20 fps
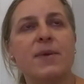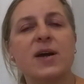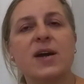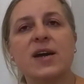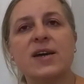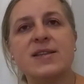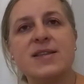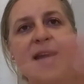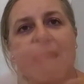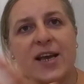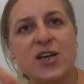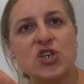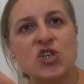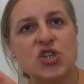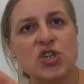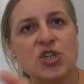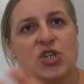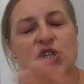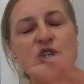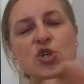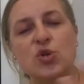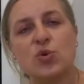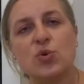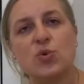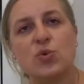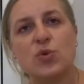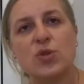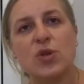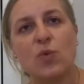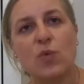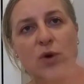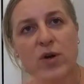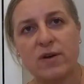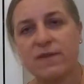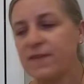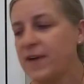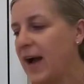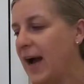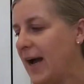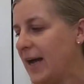connection to the Word
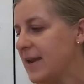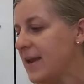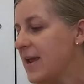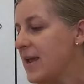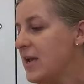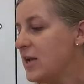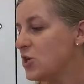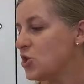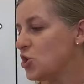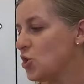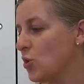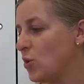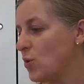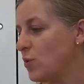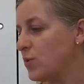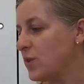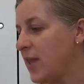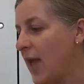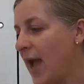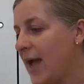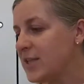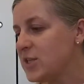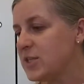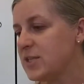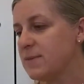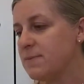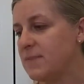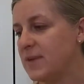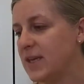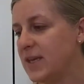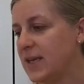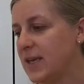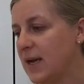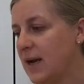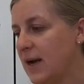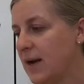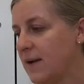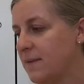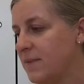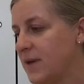of God. So that to me
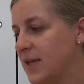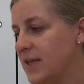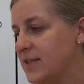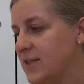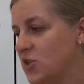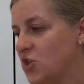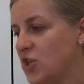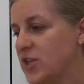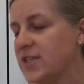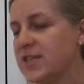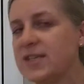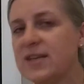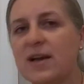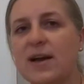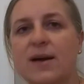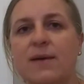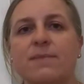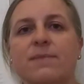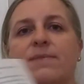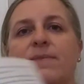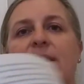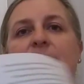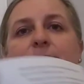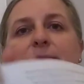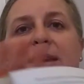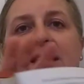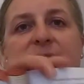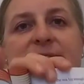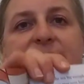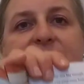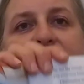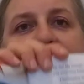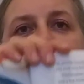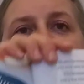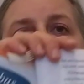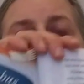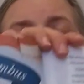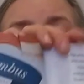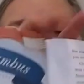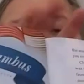is just
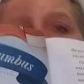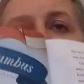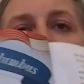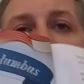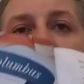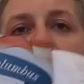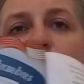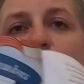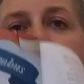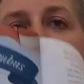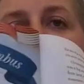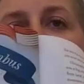amazing. You will